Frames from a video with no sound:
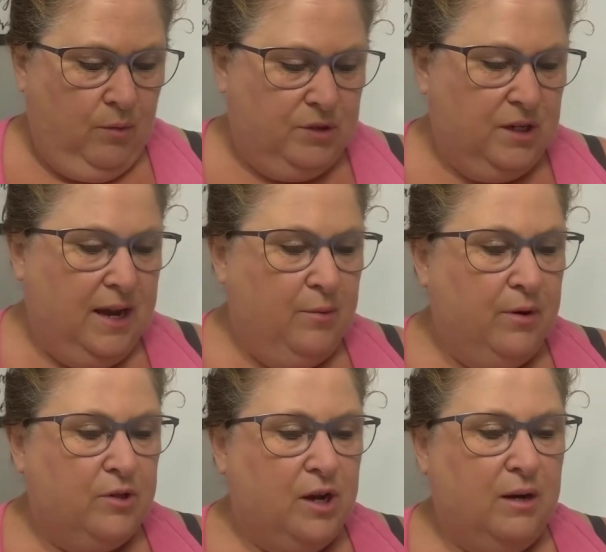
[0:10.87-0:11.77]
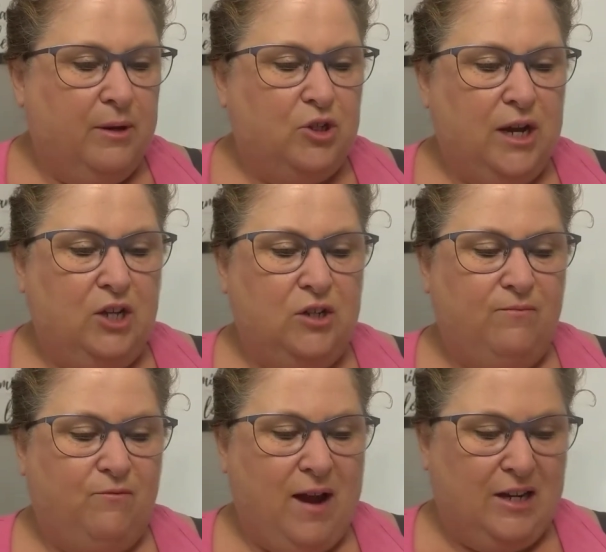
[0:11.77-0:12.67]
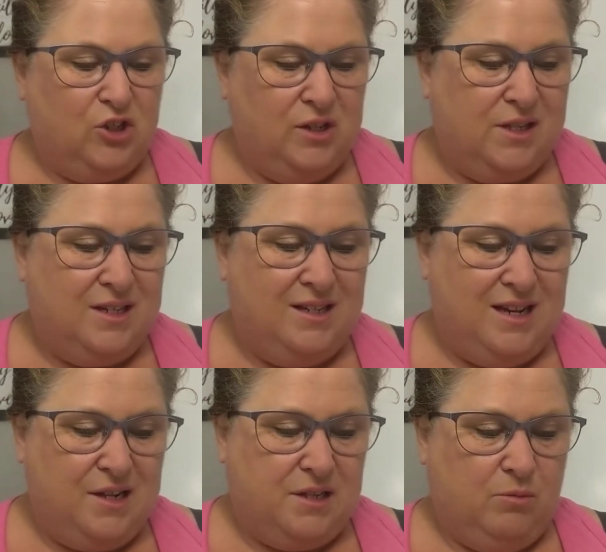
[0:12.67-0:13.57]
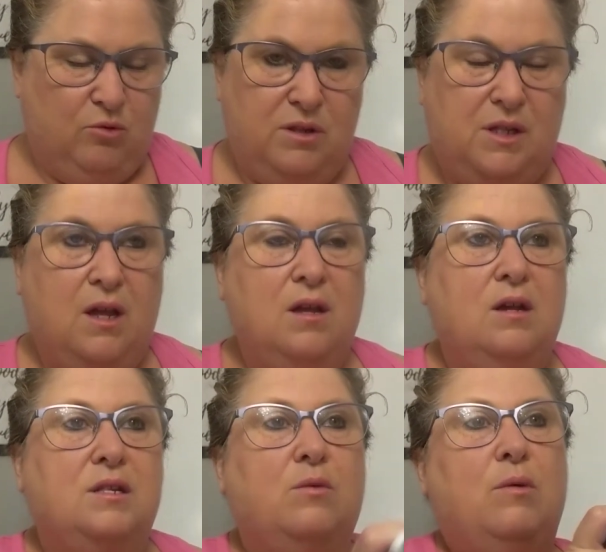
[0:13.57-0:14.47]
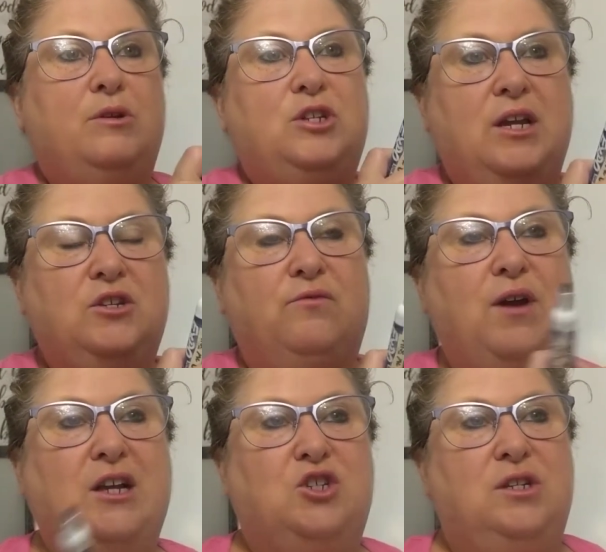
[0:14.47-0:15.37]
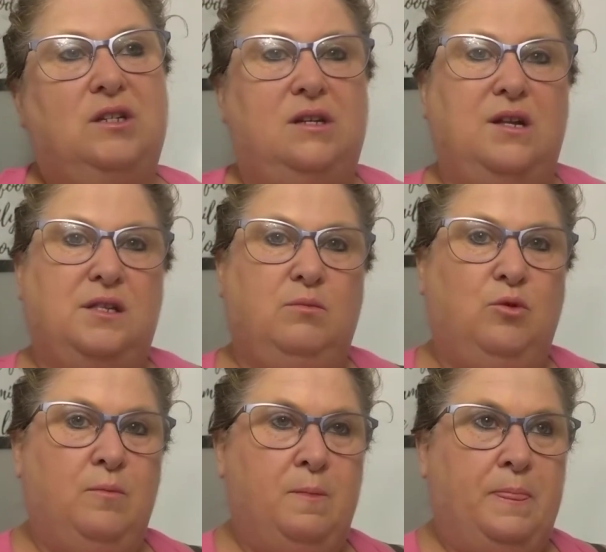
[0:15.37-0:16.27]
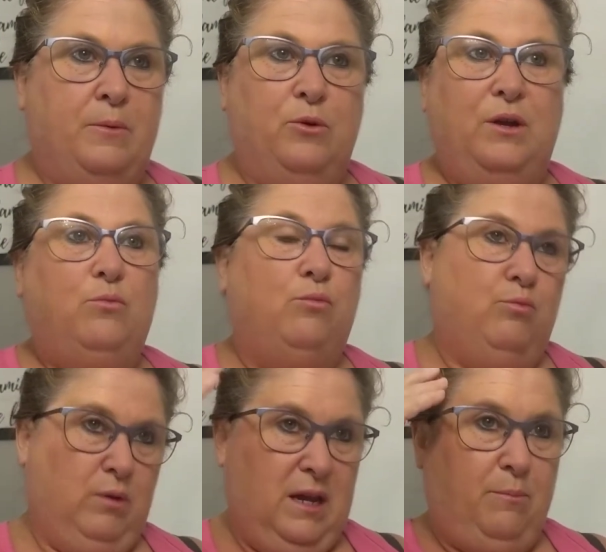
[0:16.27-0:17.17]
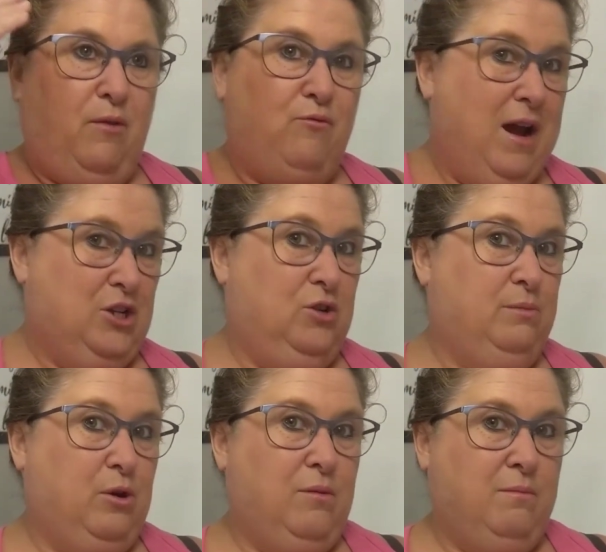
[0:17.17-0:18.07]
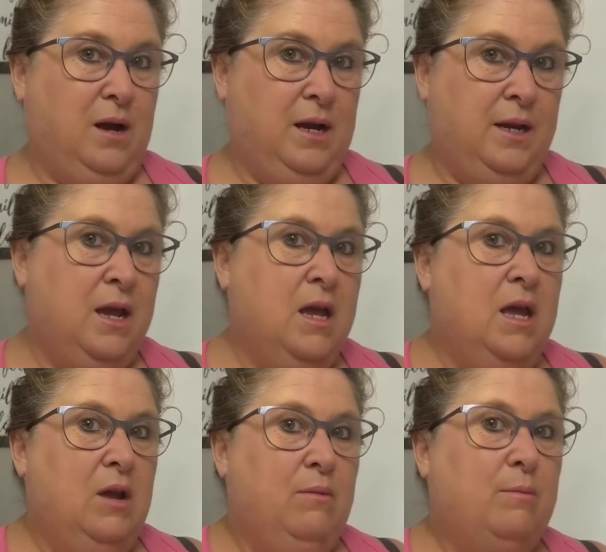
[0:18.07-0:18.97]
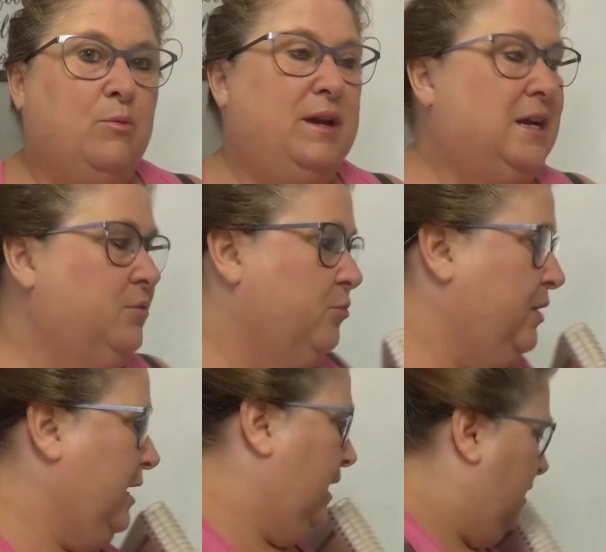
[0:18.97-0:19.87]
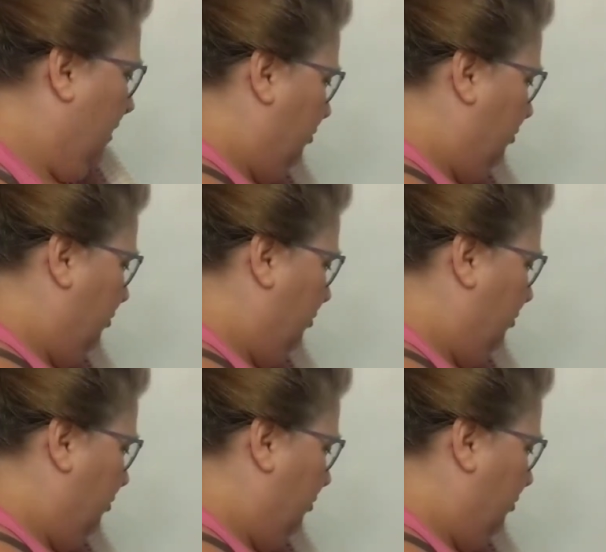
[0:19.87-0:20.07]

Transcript: today we are talking about changing fractions to decimals. So when we change a fraction to decimal, we keep our fraction bar in mind. Remember, we can read